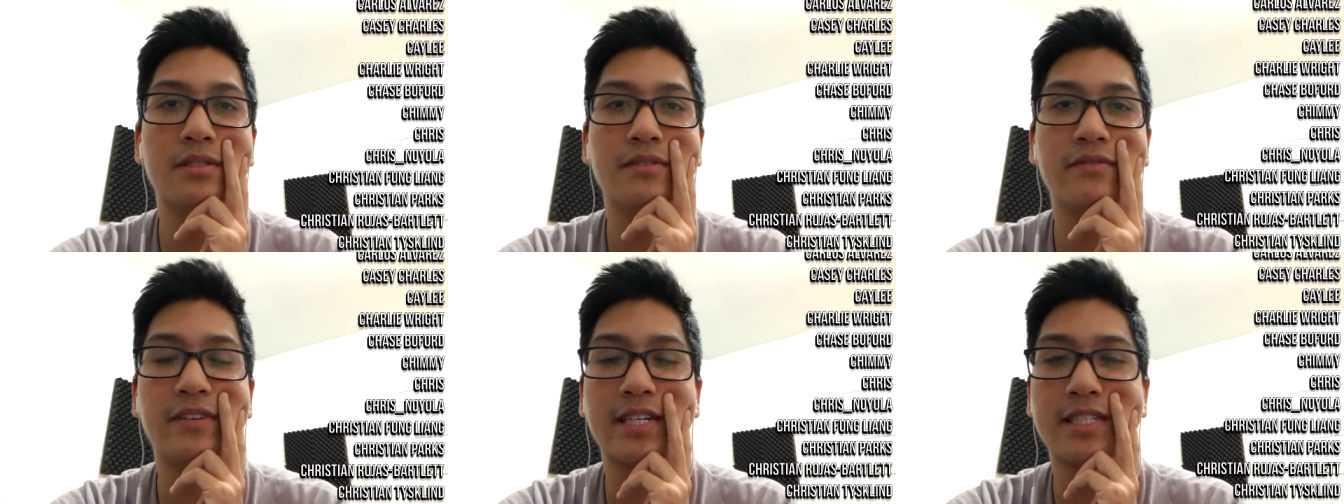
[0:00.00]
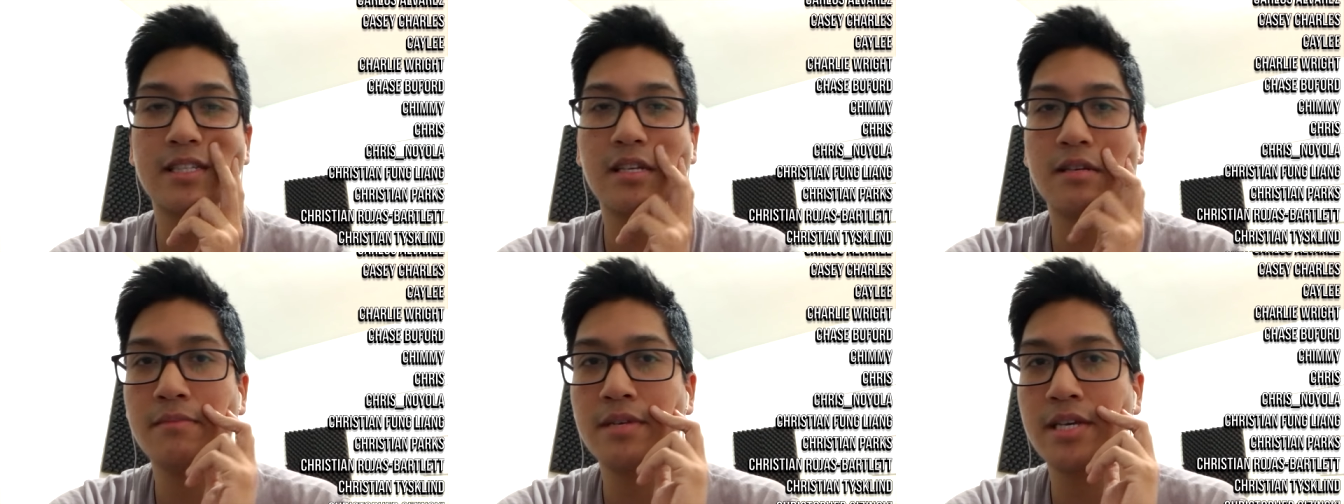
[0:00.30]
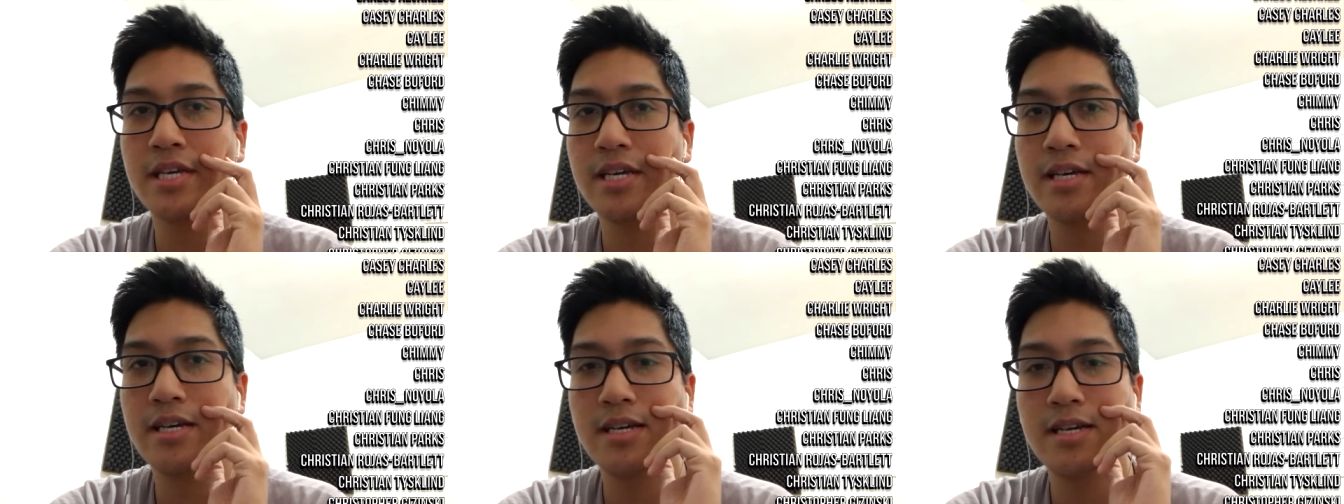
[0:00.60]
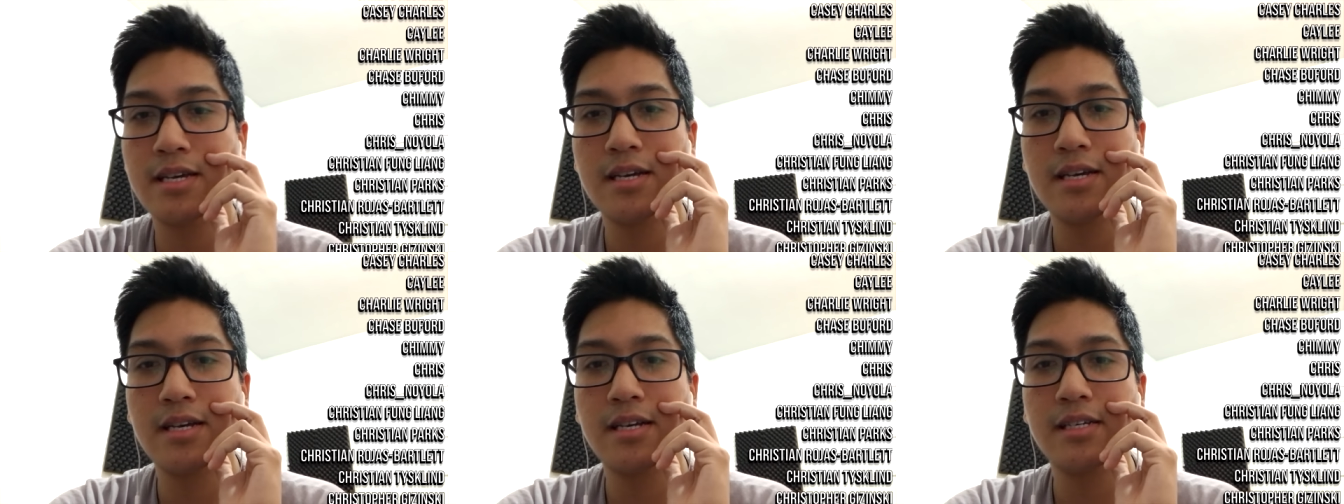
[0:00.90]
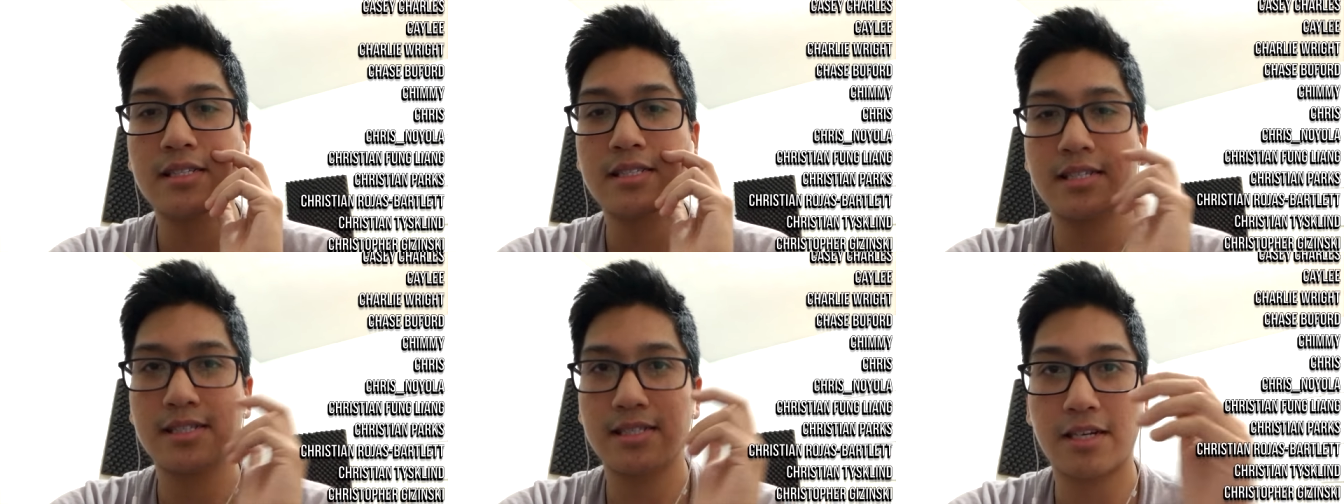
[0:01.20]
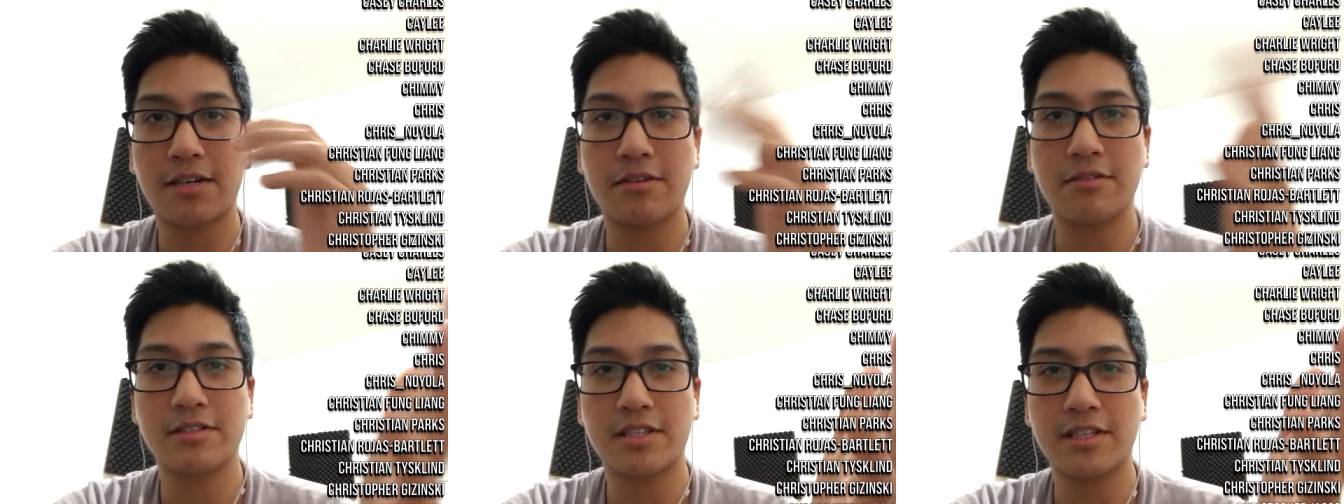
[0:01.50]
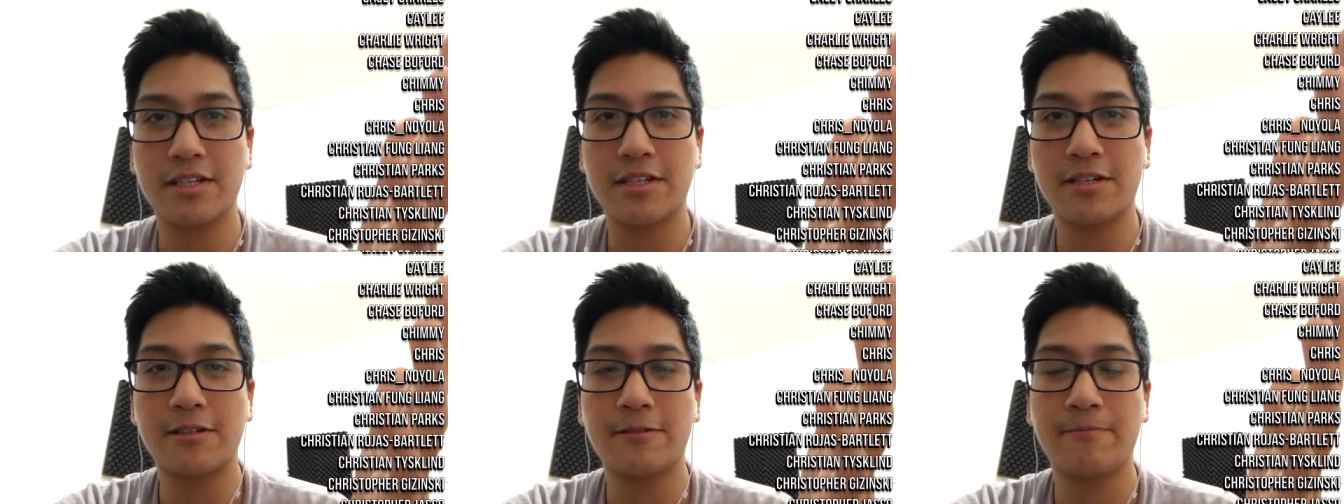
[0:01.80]
affected me since I was
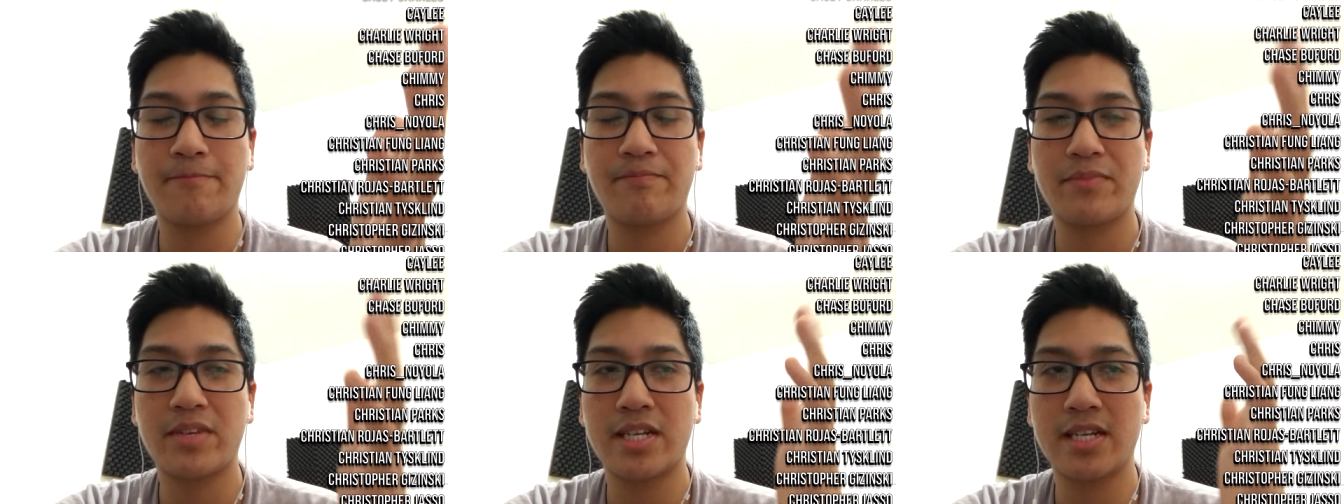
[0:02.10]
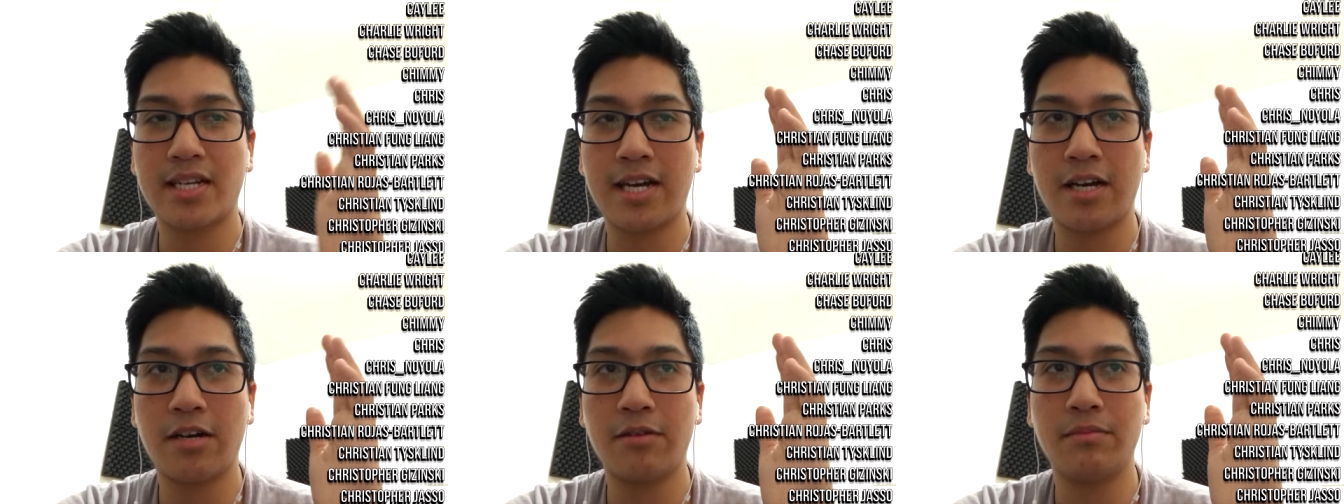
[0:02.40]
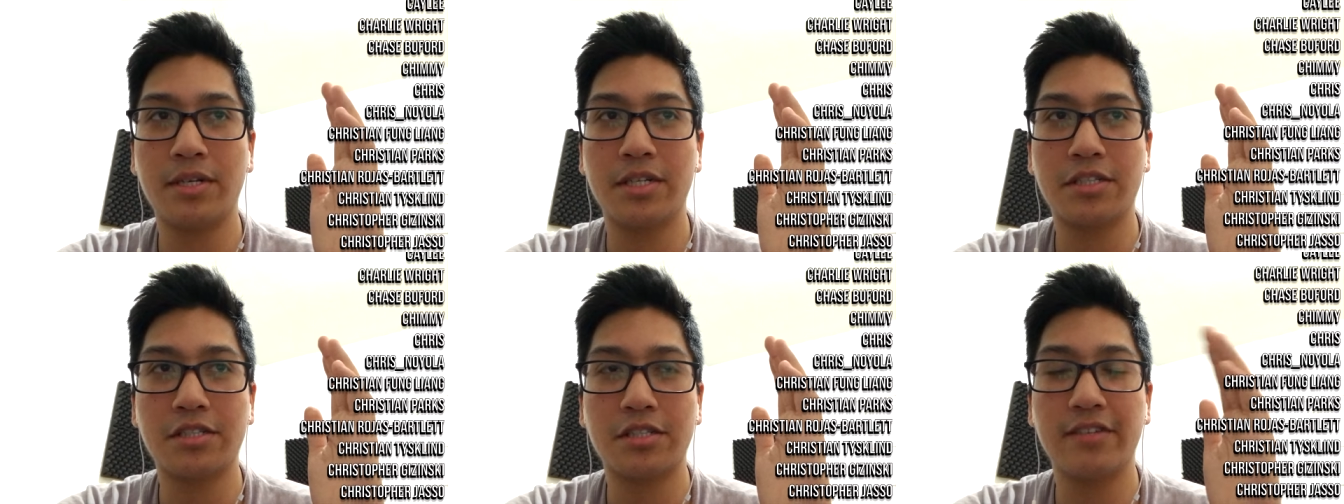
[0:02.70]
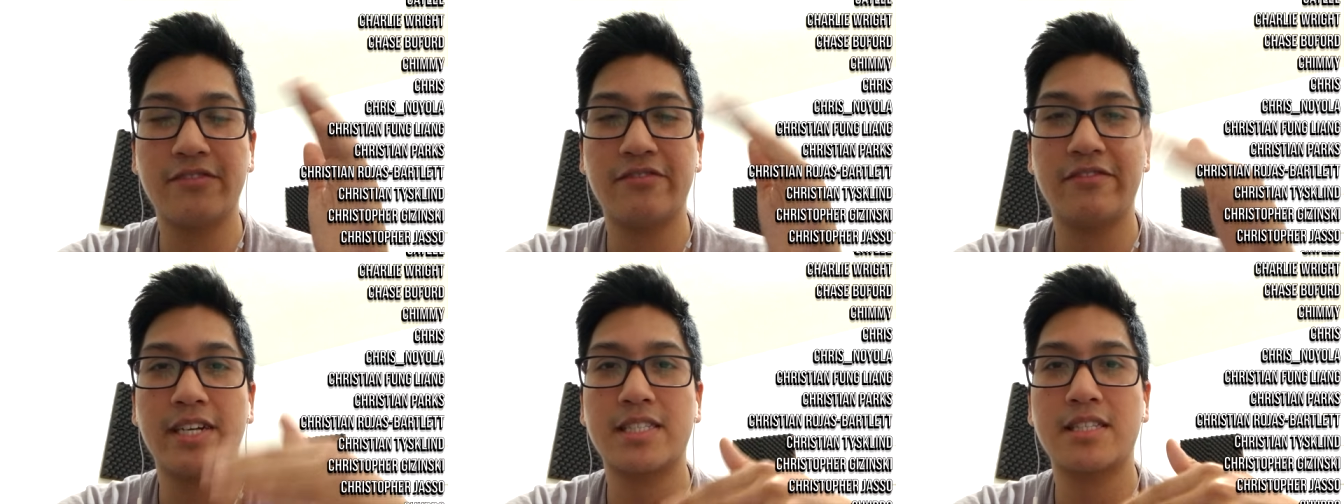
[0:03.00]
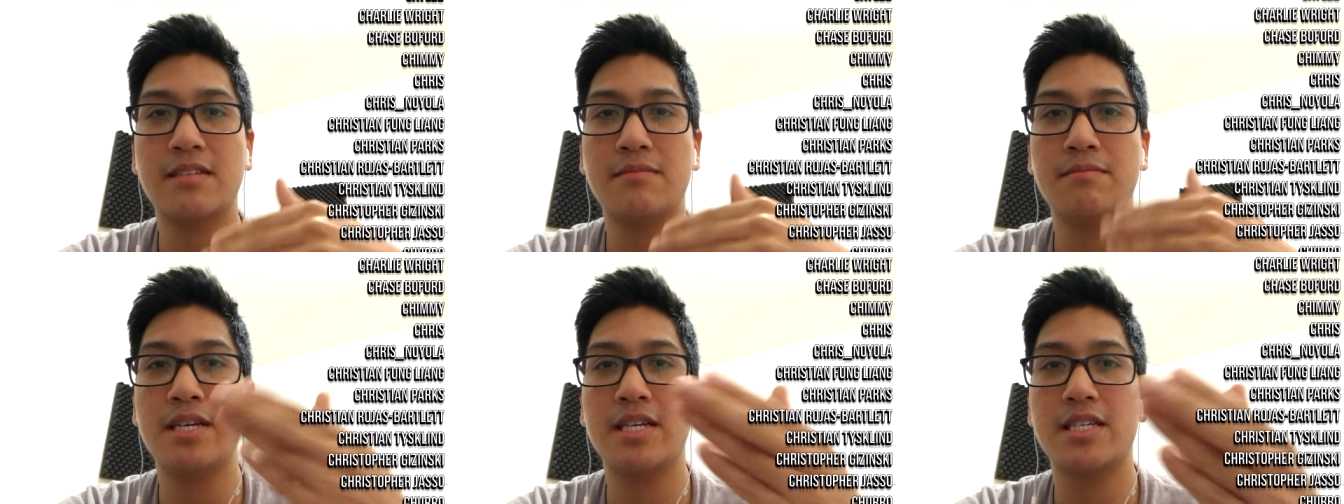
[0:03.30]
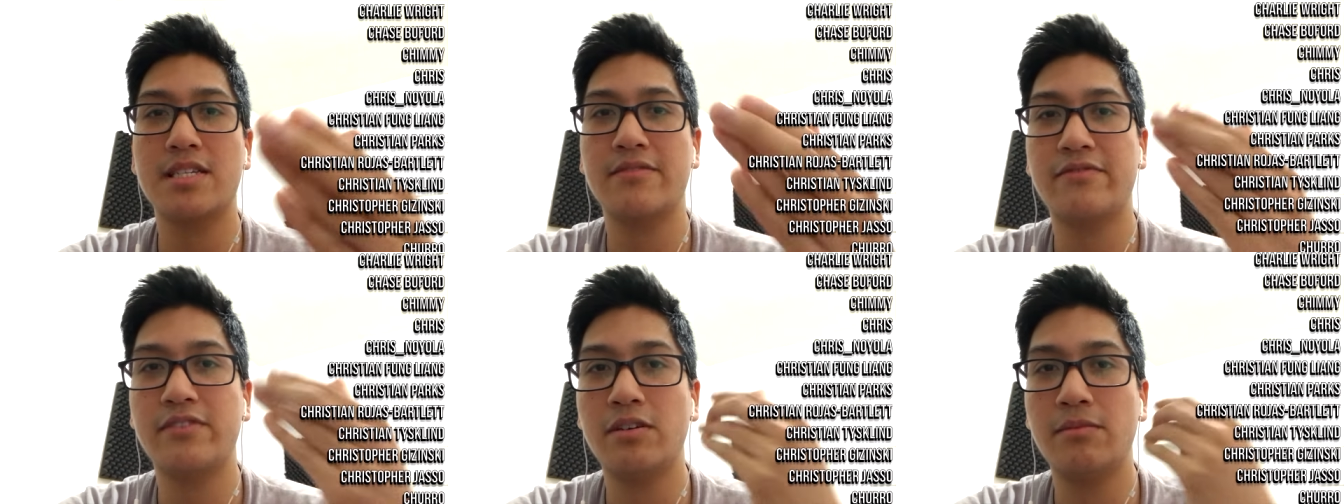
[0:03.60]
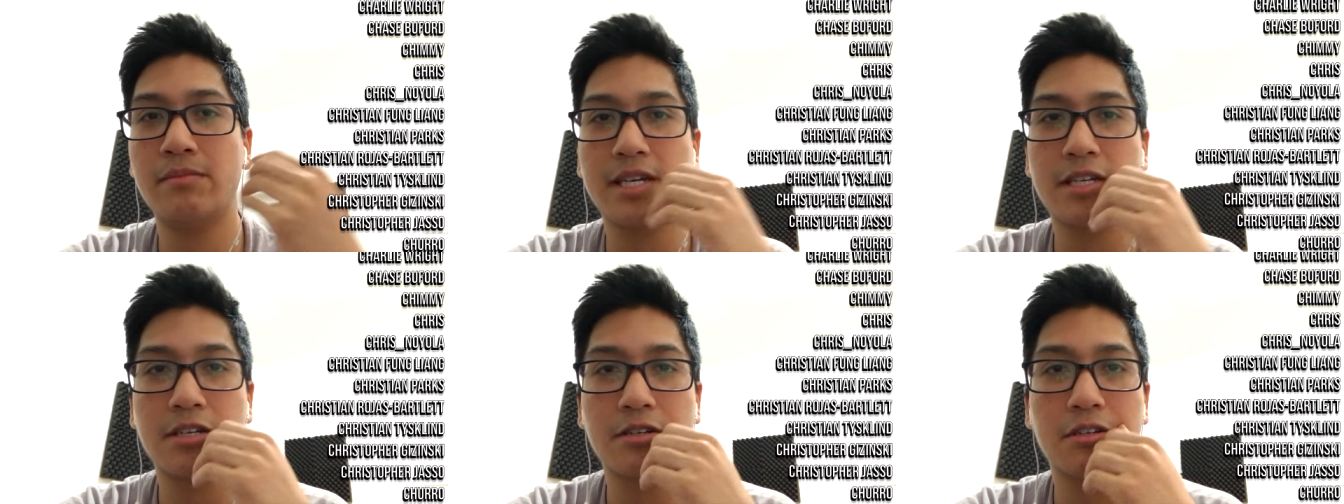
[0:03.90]
little and how much it affected me as a
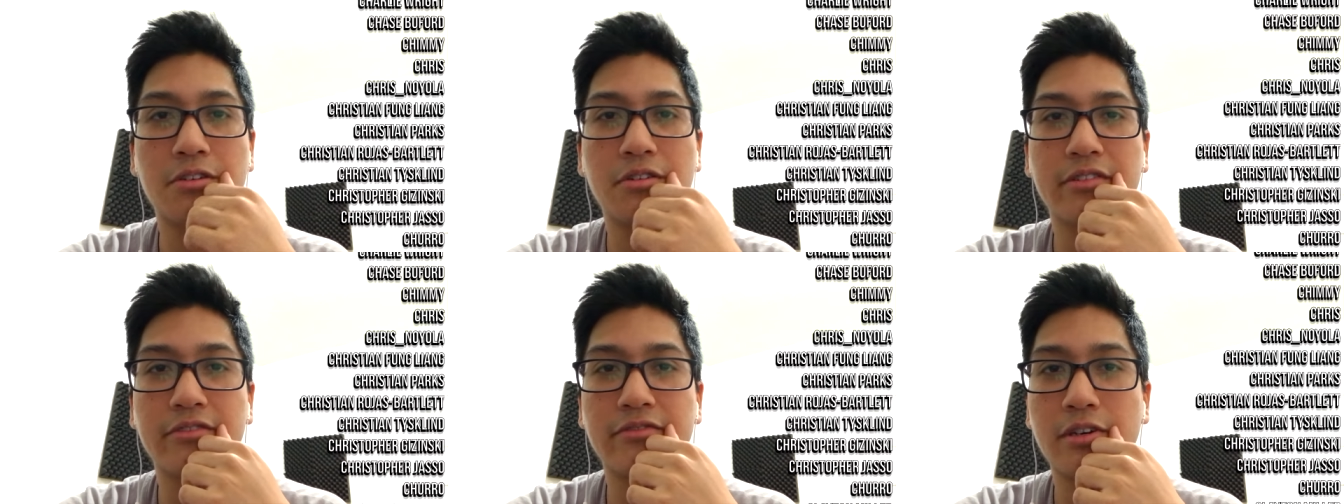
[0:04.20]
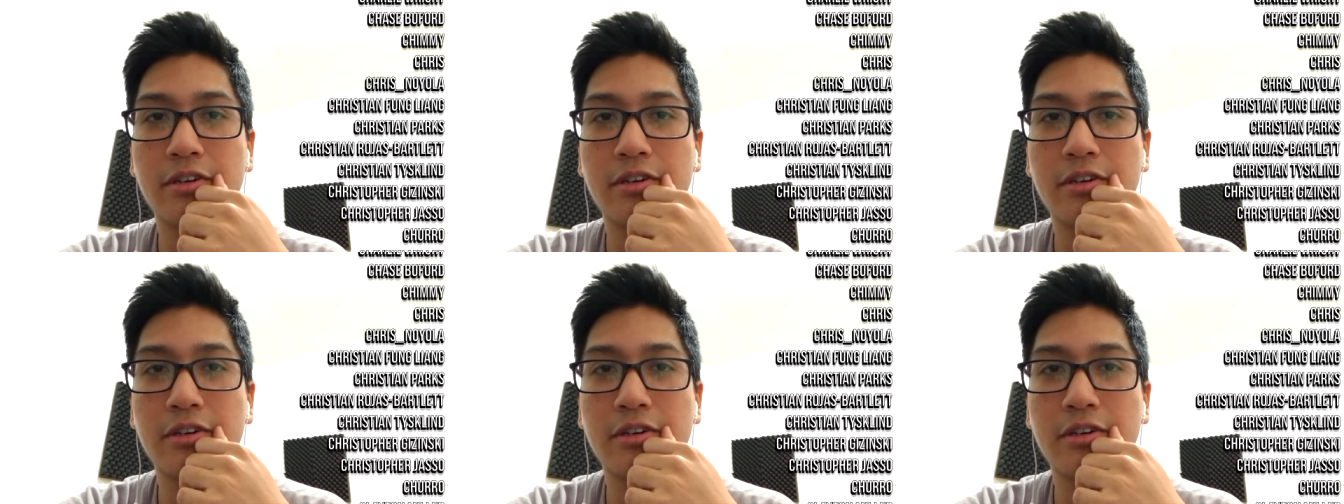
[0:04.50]
filmmaker going